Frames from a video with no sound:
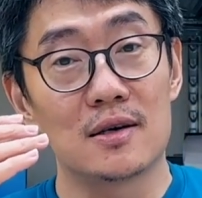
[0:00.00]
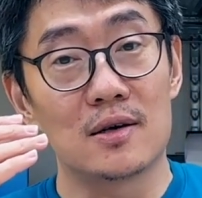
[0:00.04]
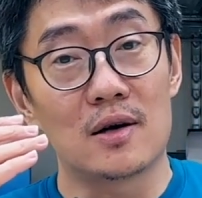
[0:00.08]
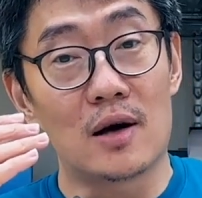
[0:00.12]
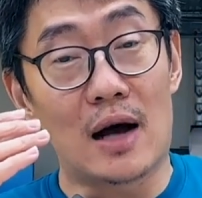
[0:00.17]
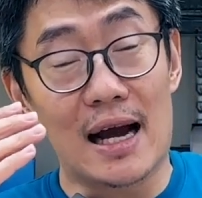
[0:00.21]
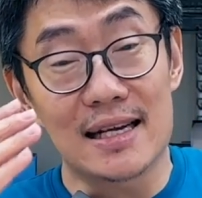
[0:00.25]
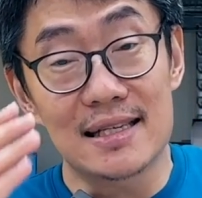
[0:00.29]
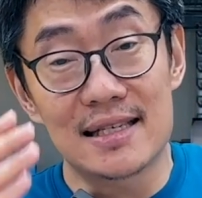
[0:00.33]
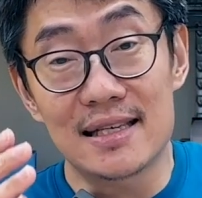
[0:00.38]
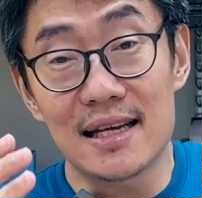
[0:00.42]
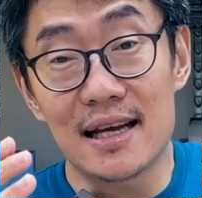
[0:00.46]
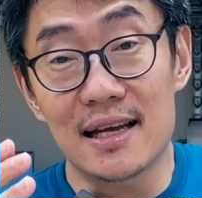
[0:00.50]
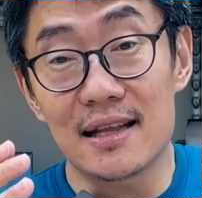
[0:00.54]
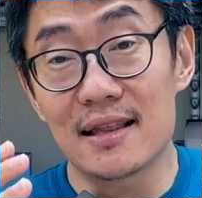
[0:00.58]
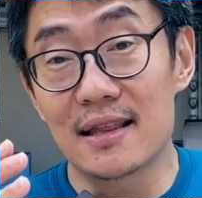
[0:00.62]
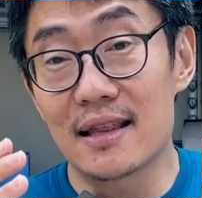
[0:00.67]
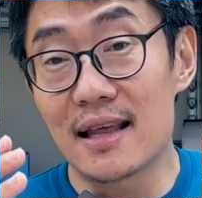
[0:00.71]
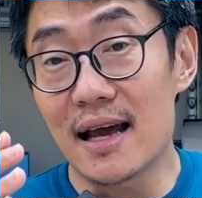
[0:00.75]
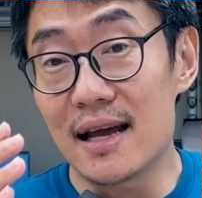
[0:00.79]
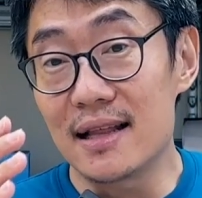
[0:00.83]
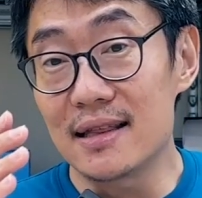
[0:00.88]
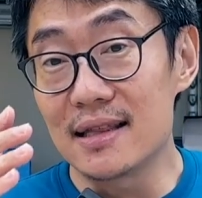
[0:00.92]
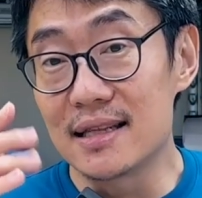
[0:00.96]
I
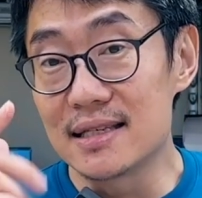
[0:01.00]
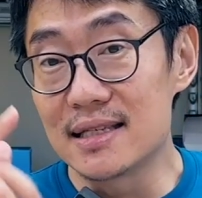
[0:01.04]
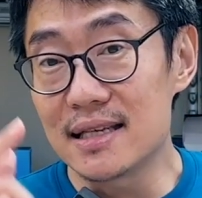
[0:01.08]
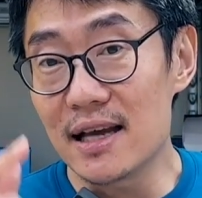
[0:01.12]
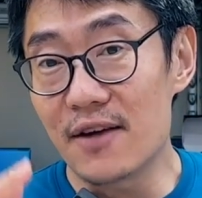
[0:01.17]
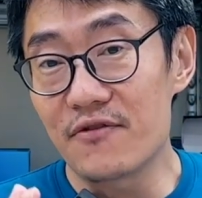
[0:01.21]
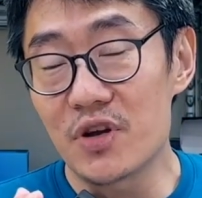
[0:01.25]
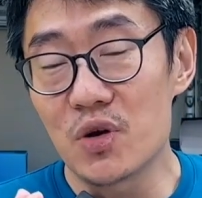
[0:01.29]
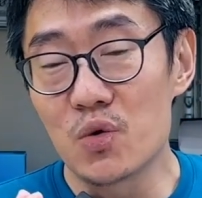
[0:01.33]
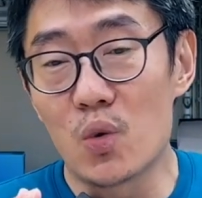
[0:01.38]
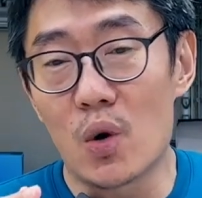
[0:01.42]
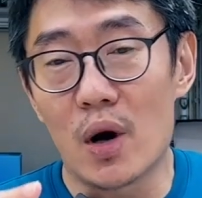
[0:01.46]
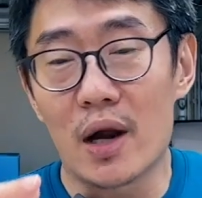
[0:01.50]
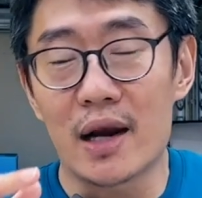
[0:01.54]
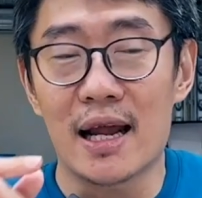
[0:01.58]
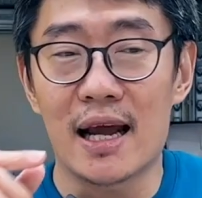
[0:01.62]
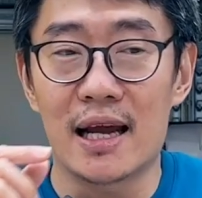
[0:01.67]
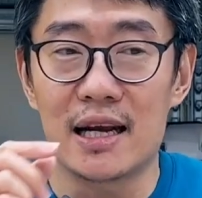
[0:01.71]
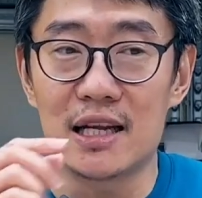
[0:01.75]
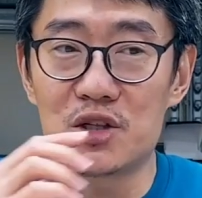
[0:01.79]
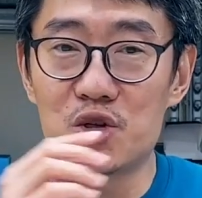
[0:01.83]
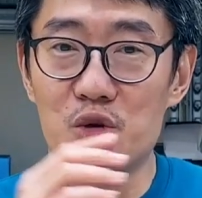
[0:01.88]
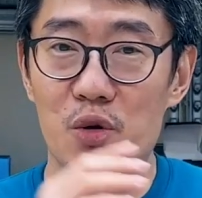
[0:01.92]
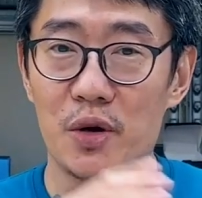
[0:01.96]
said that the ZV-1
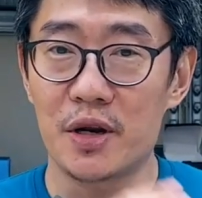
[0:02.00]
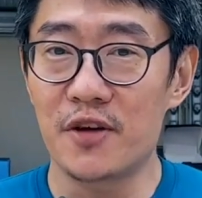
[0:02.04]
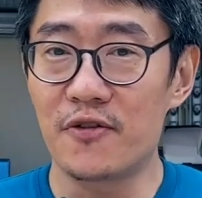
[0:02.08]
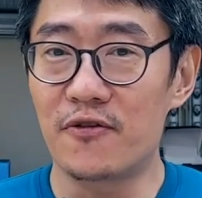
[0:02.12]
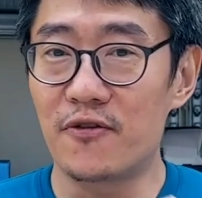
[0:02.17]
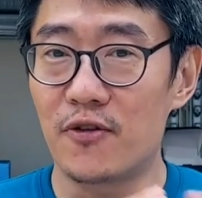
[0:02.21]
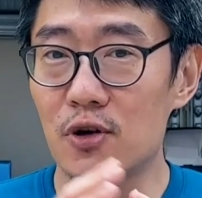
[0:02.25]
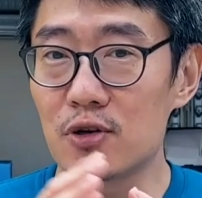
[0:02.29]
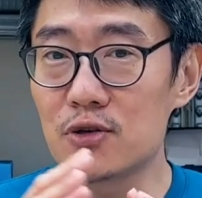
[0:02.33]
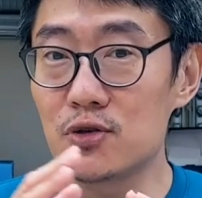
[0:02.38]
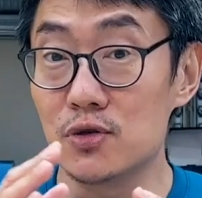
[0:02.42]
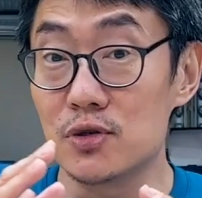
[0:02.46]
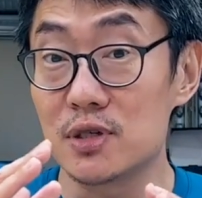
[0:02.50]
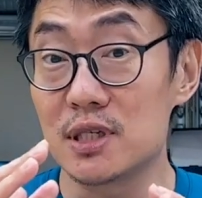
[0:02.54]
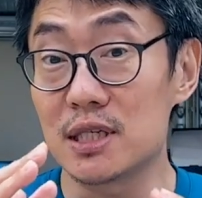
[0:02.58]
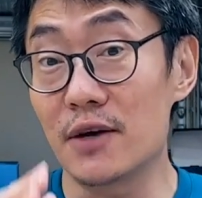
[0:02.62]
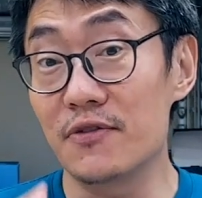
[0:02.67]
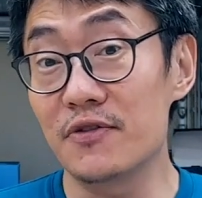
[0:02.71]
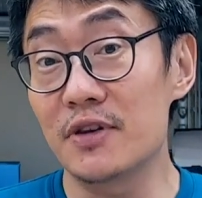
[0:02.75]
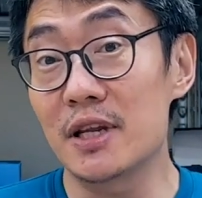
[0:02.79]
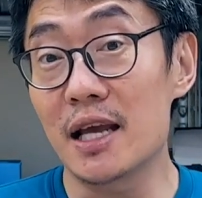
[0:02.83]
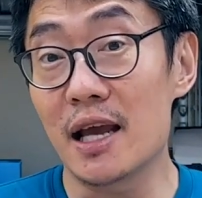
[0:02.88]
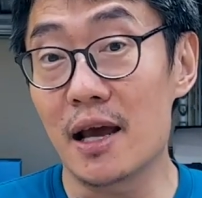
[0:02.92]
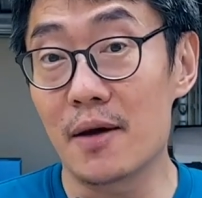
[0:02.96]
had a 24 to
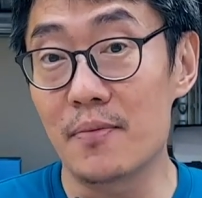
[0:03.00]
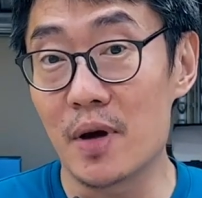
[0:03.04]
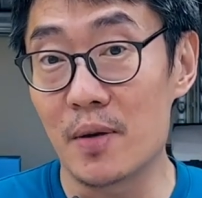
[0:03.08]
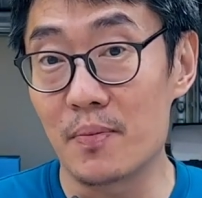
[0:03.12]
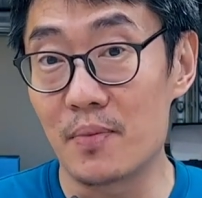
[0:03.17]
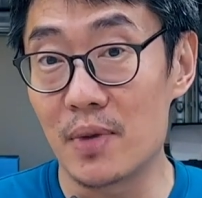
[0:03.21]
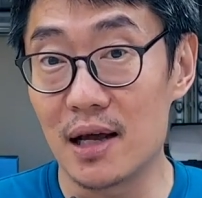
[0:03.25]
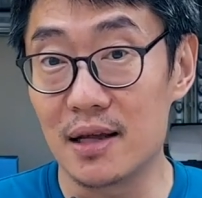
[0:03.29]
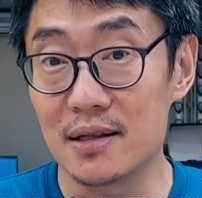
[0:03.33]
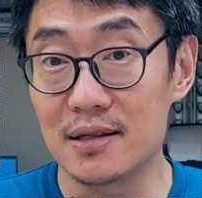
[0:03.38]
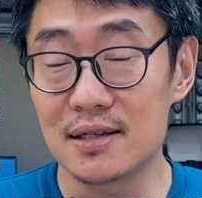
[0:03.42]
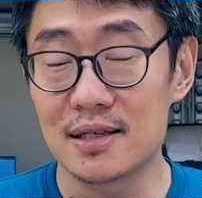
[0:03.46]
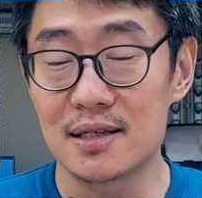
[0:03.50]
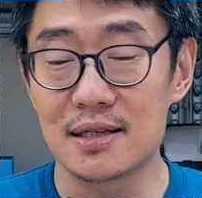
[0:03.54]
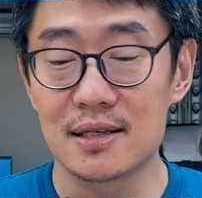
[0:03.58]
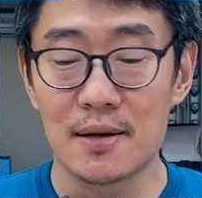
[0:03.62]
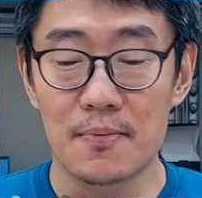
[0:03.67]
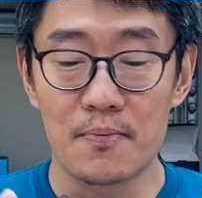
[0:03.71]
70 mm lens.